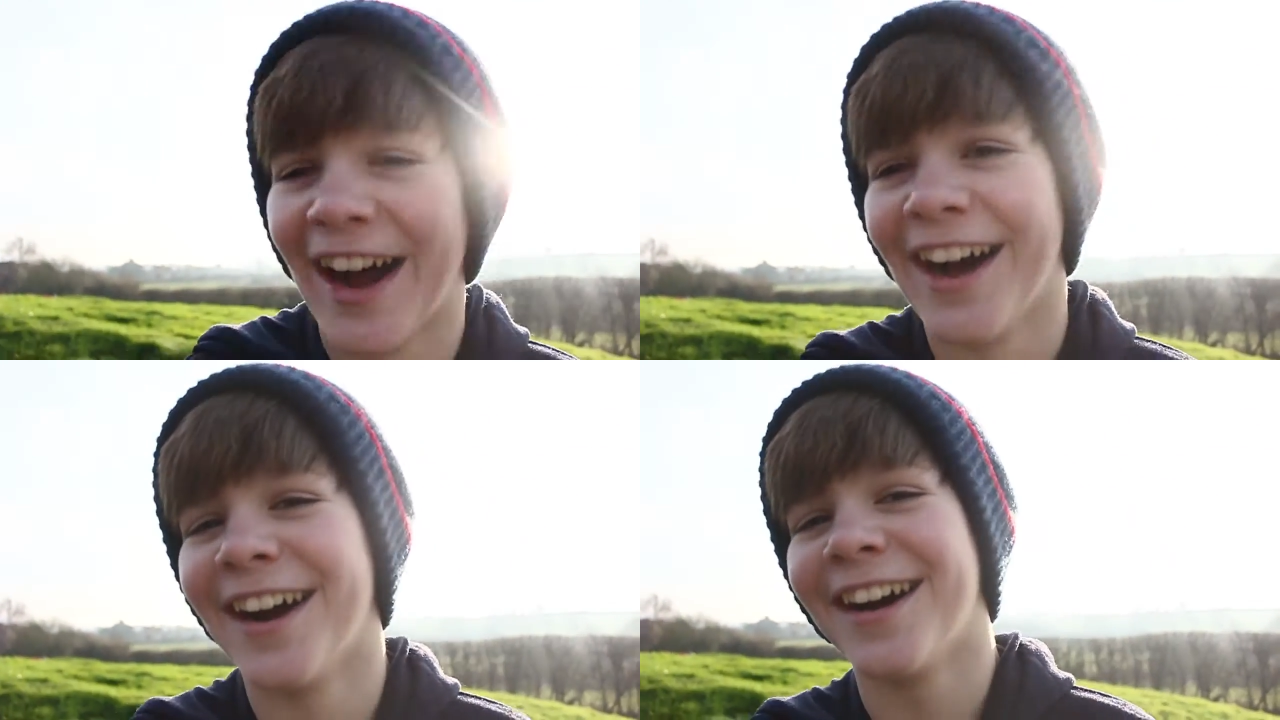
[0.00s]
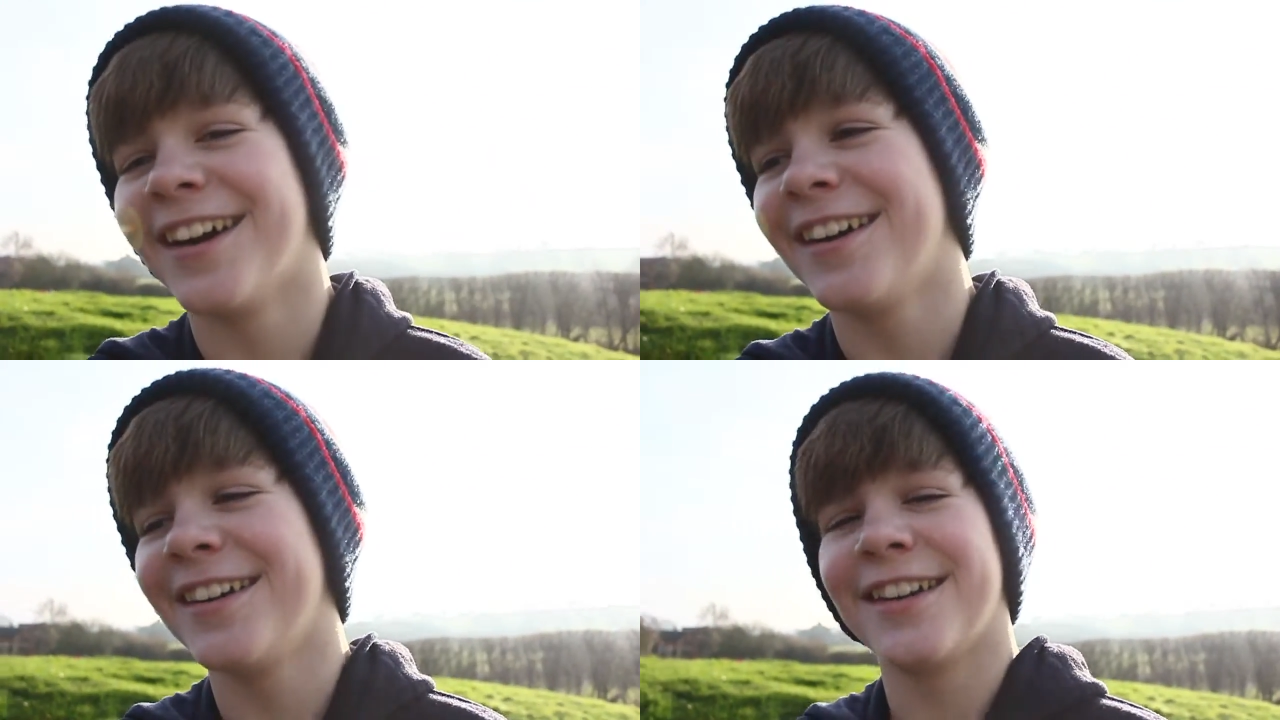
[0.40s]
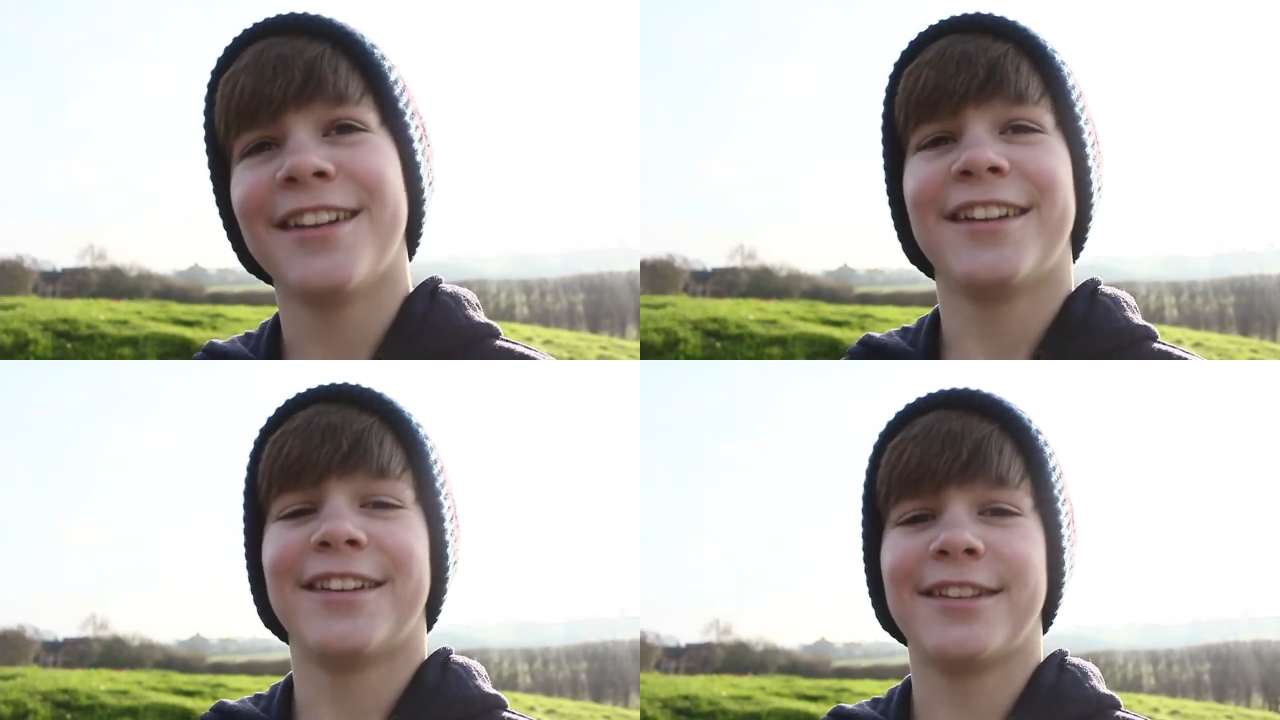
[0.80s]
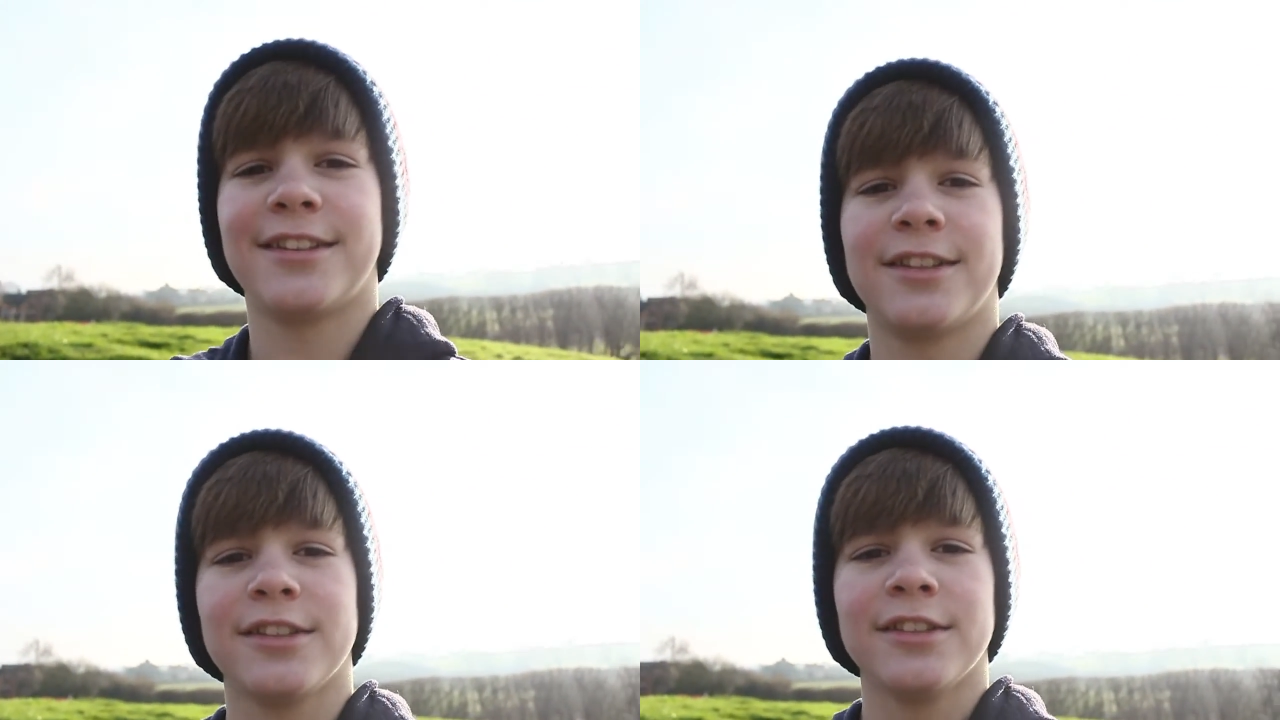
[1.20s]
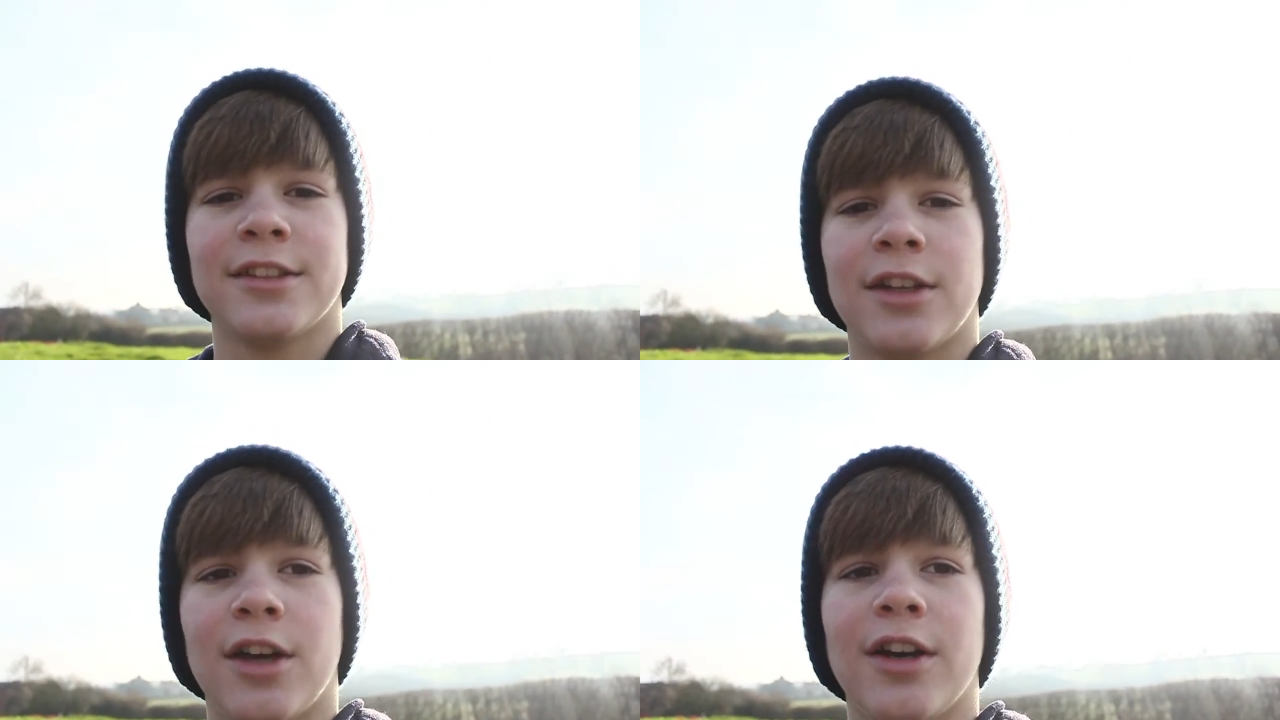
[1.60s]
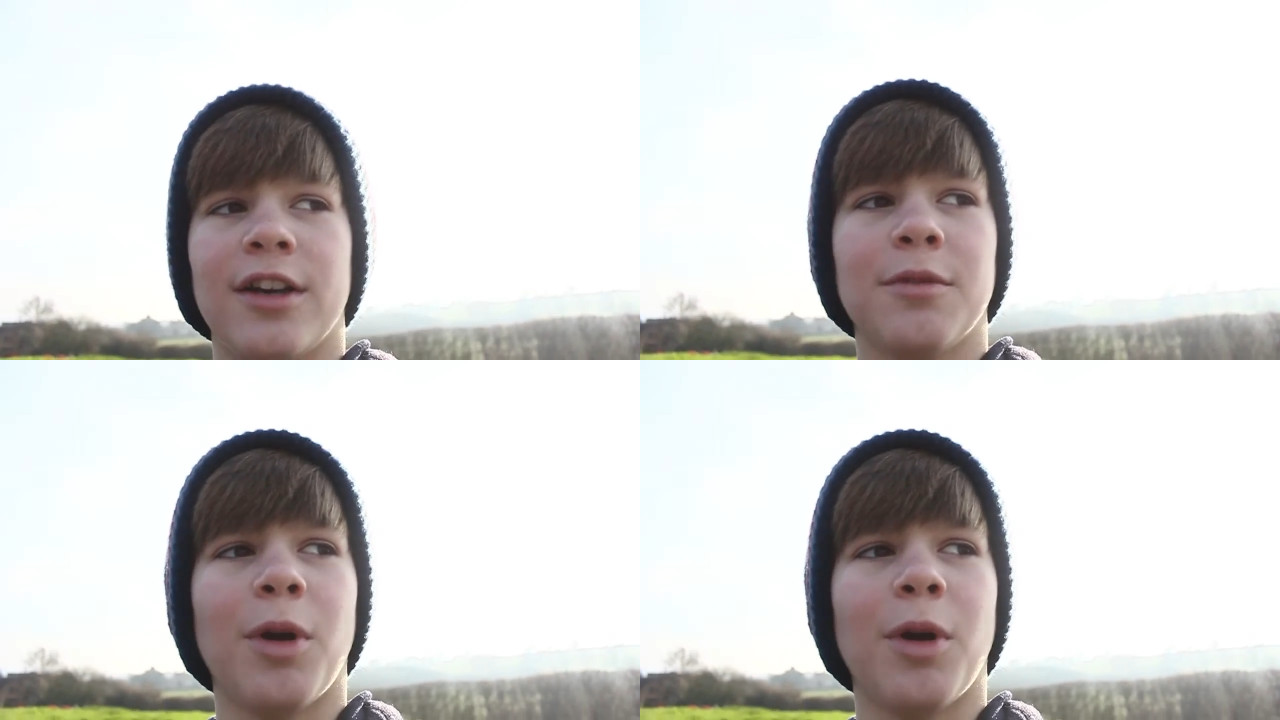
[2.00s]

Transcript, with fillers: Cat? Have you watched Cat in the Hat? Uh,